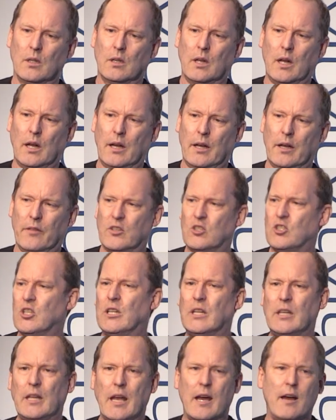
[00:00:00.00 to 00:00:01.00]
the
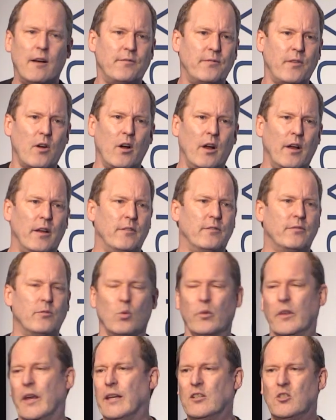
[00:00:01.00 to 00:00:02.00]
GDDR5 or
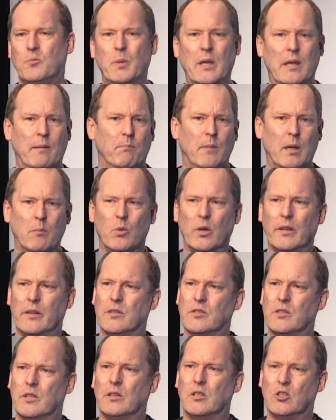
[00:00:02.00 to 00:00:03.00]
the HBM memory
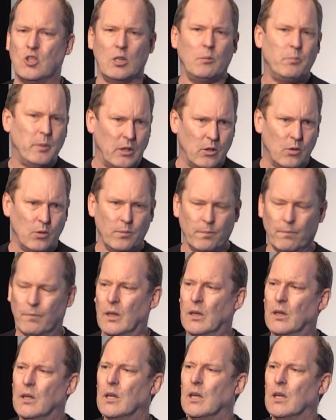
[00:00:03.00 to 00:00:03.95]
that's in the GPU.